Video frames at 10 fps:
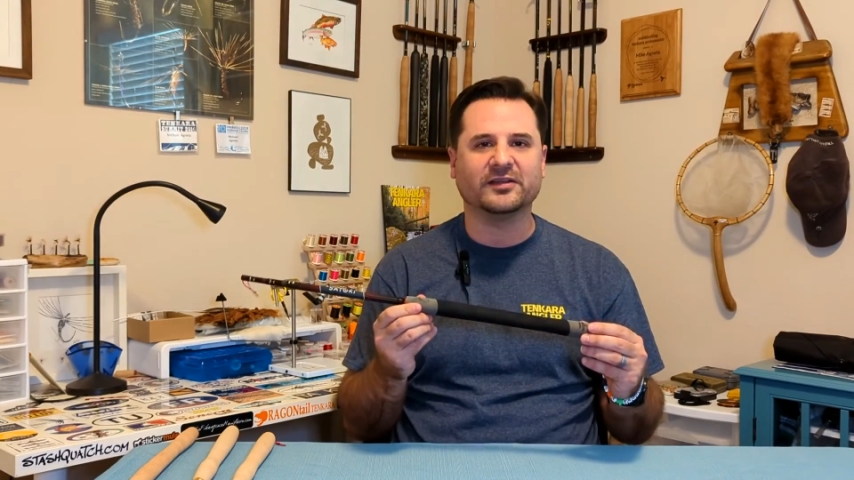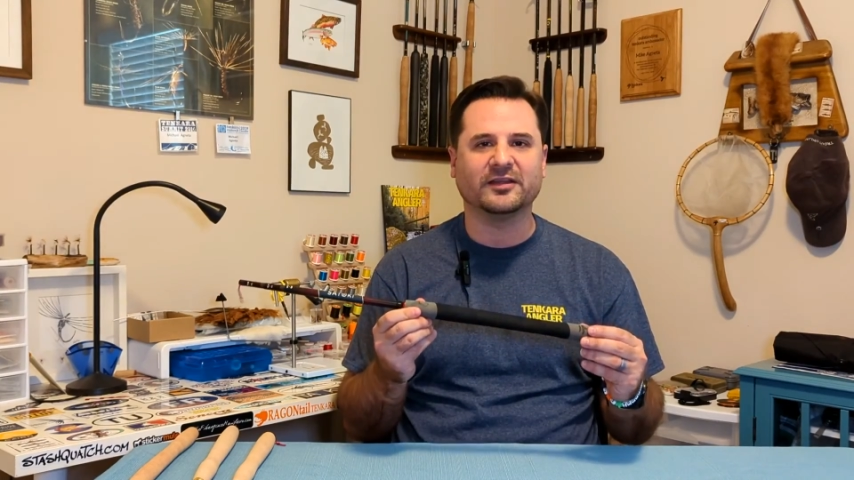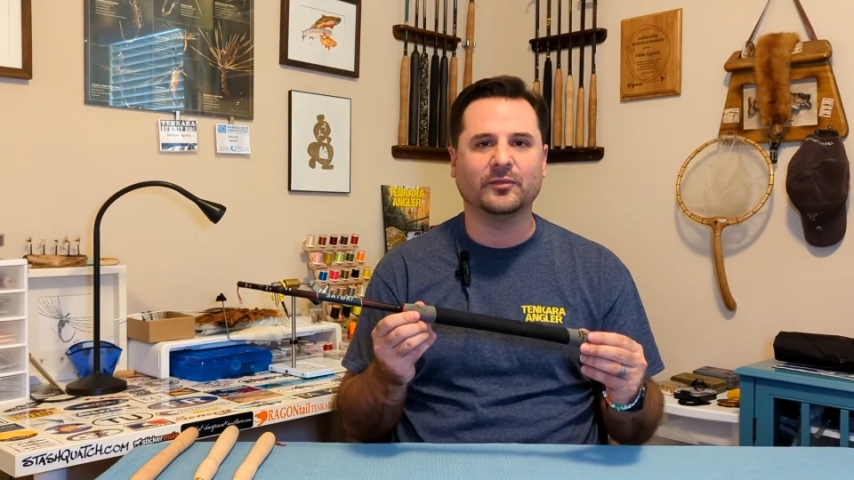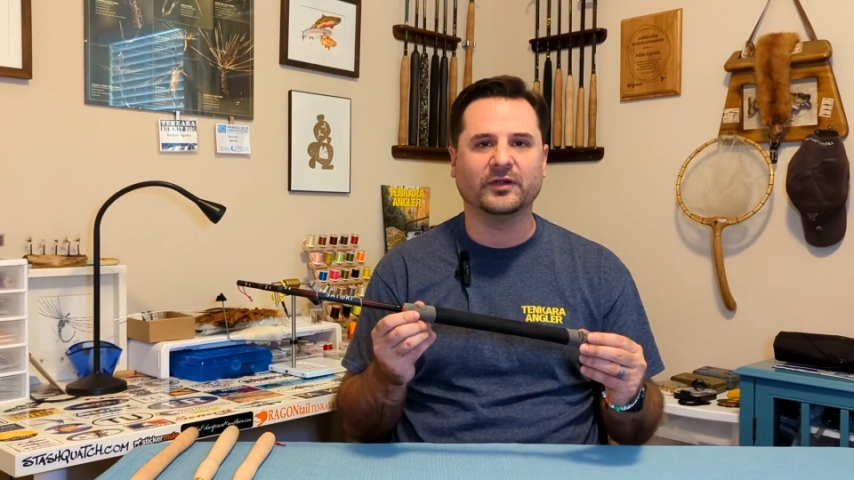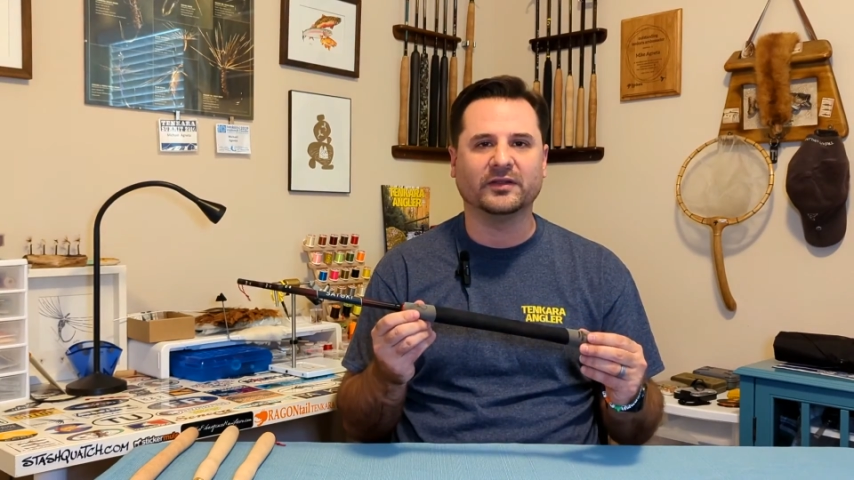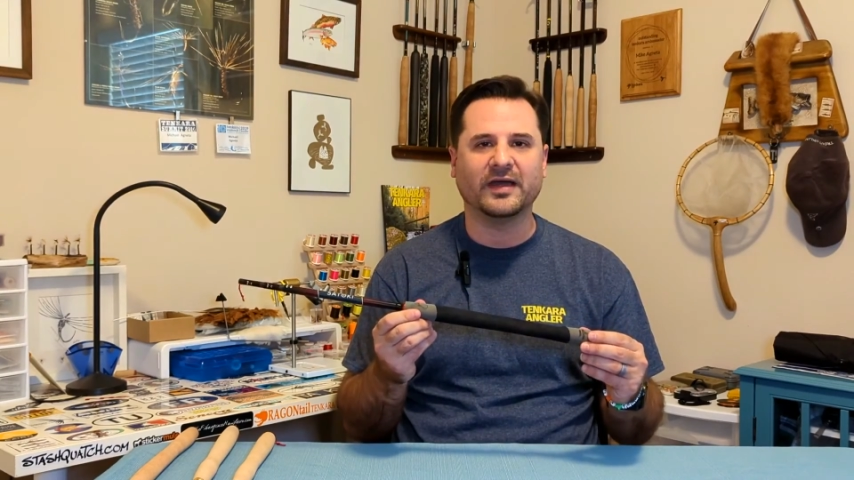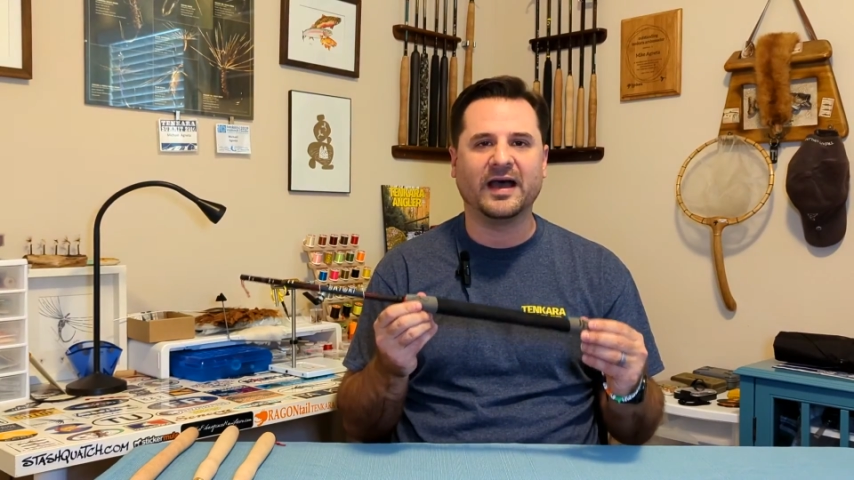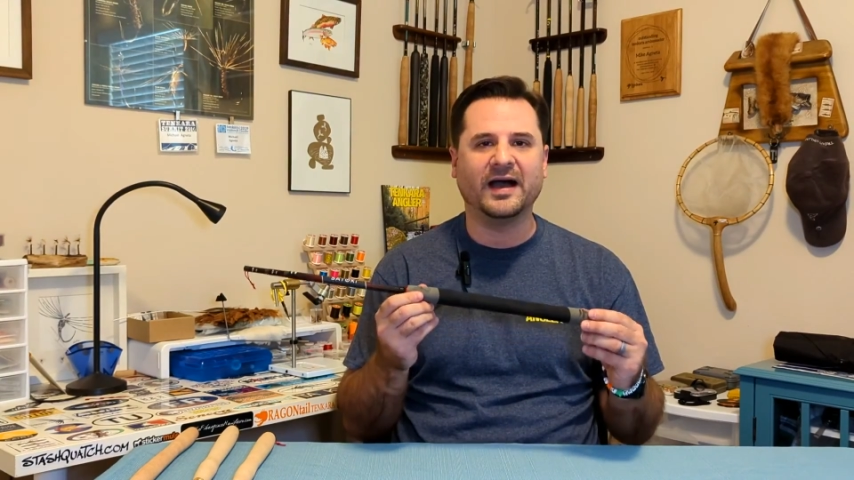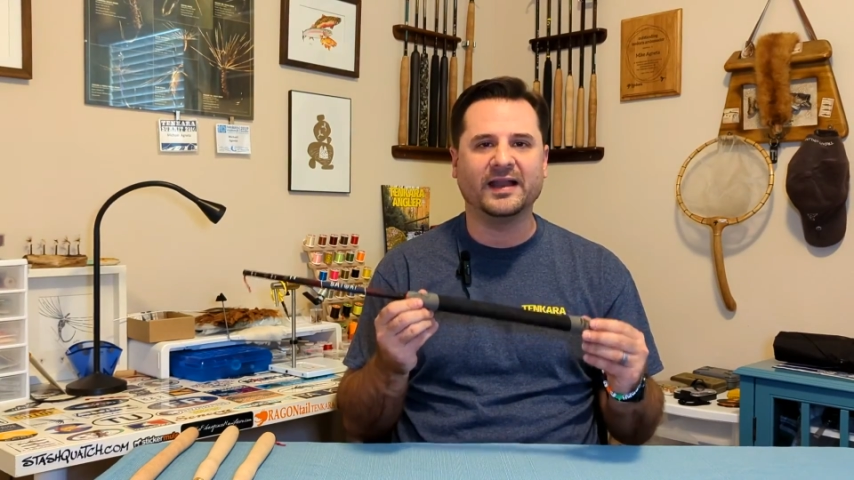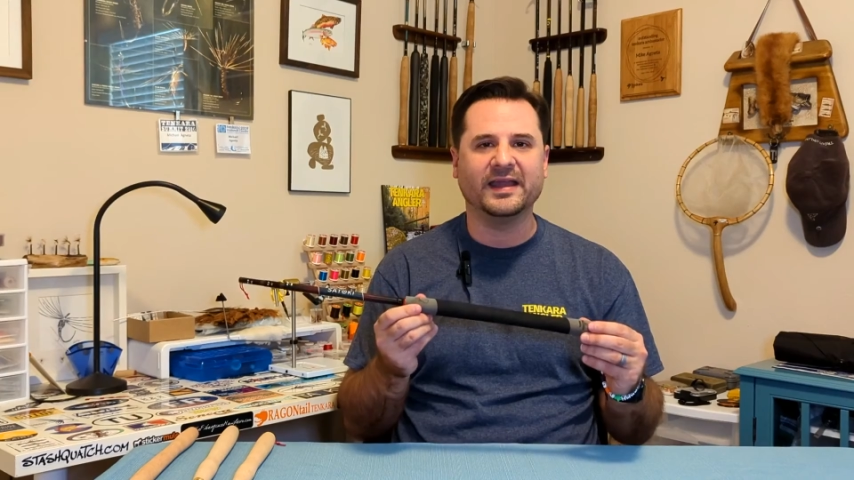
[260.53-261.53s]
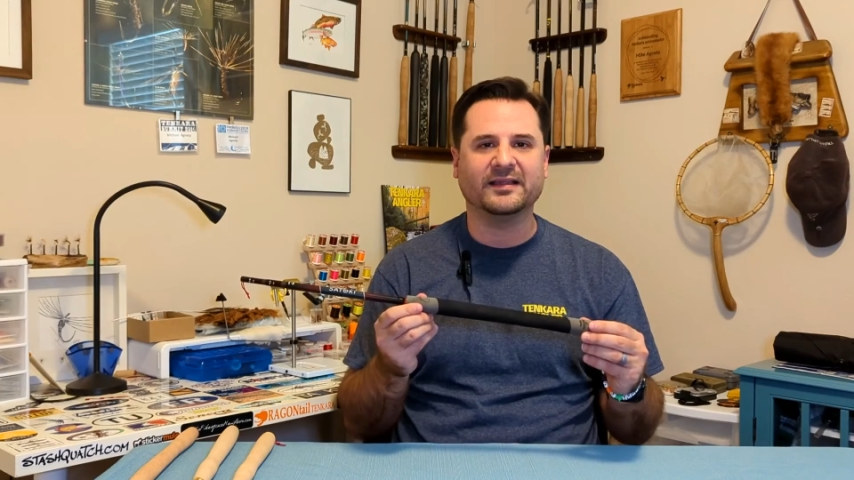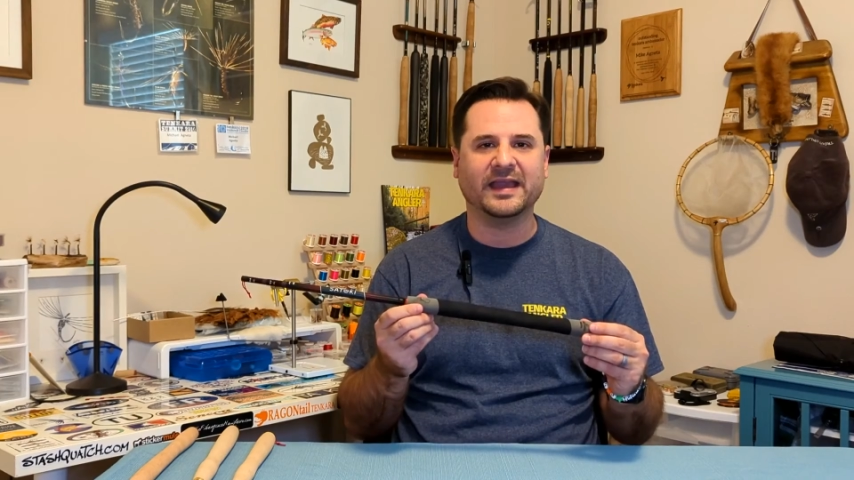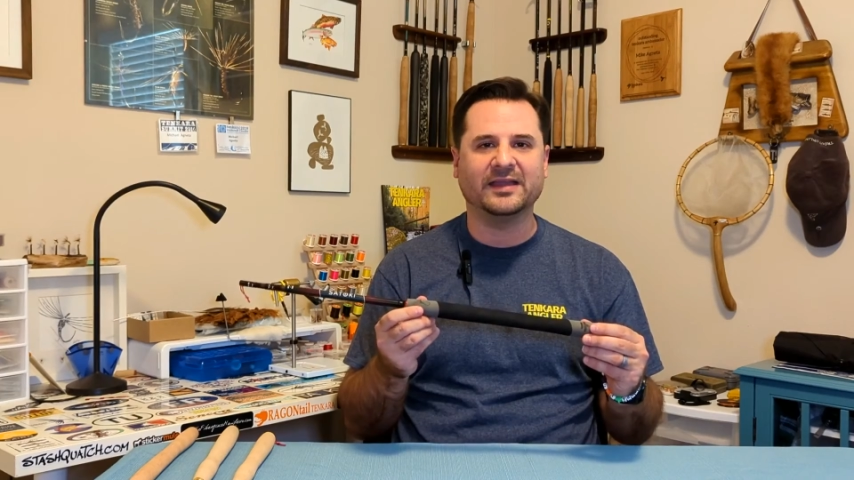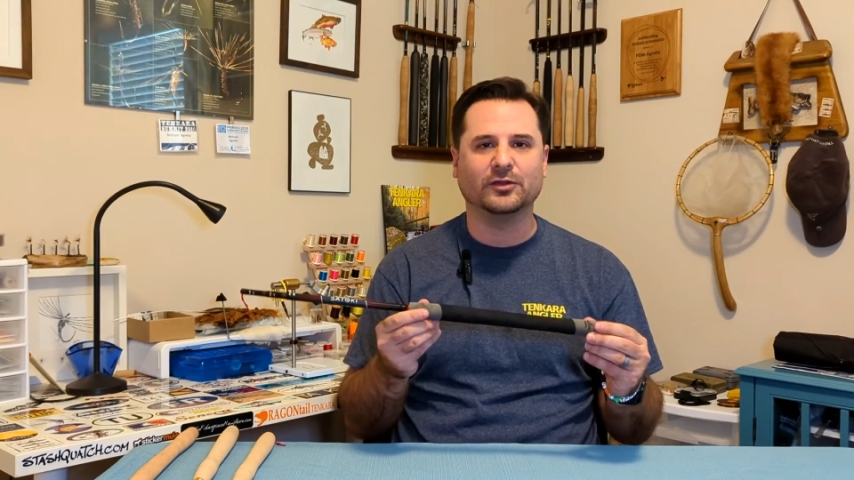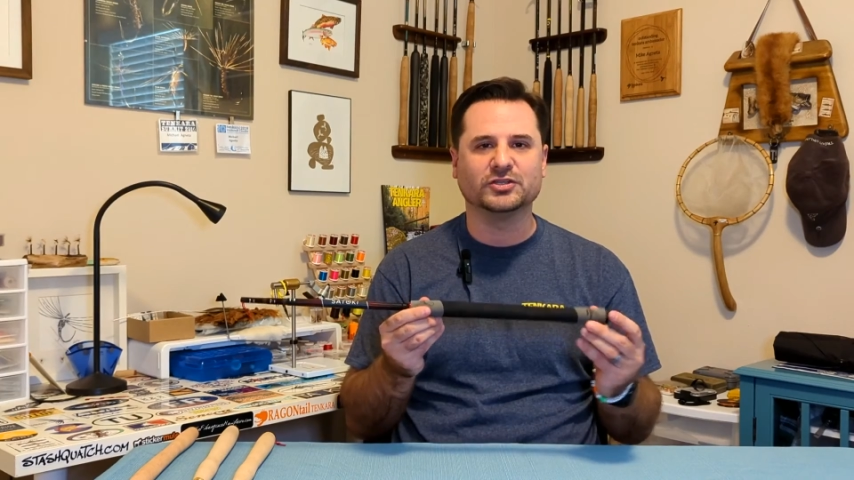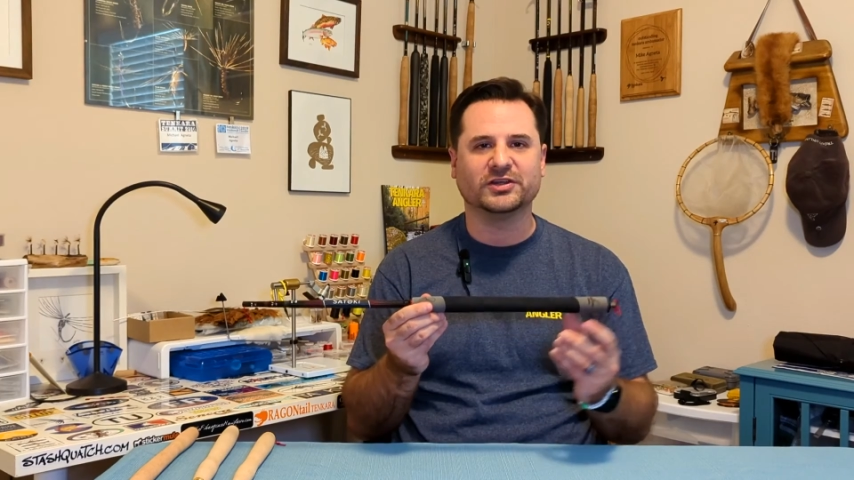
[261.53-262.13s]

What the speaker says: similar to the Hane's handle,